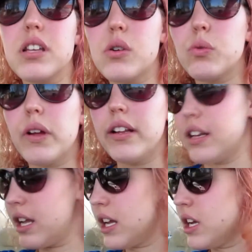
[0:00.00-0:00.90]
so
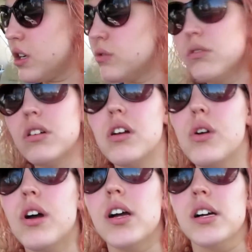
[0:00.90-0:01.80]
right now,
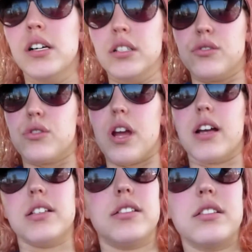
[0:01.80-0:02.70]

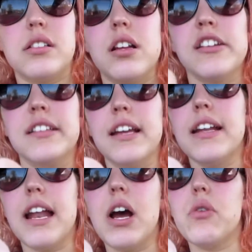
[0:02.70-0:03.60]
just
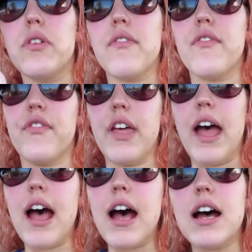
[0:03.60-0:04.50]
getting out of
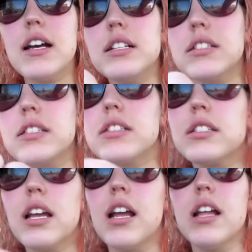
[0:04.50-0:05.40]
that,
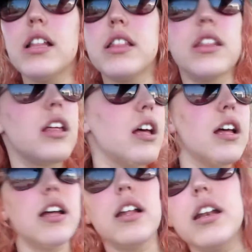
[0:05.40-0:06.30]
and
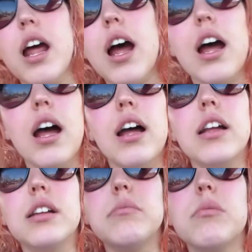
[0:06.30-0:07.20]
then
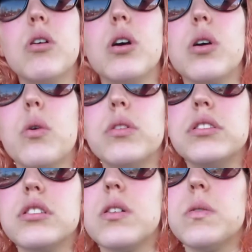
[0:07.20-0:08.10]
I'm
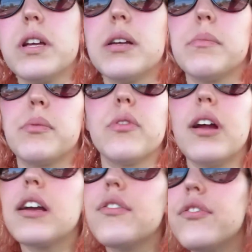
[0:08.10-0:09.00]
going to go get
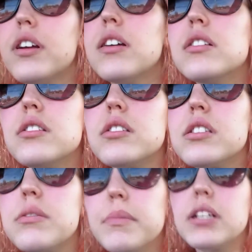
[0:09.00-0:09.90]

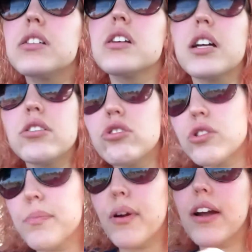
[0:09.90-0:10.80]
breakfast,
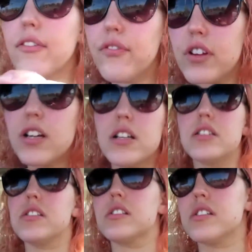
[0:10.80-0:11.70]
McDonald's
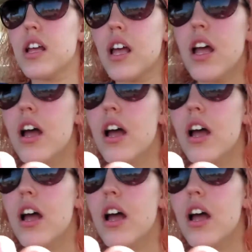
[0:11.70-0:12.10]
breakfast,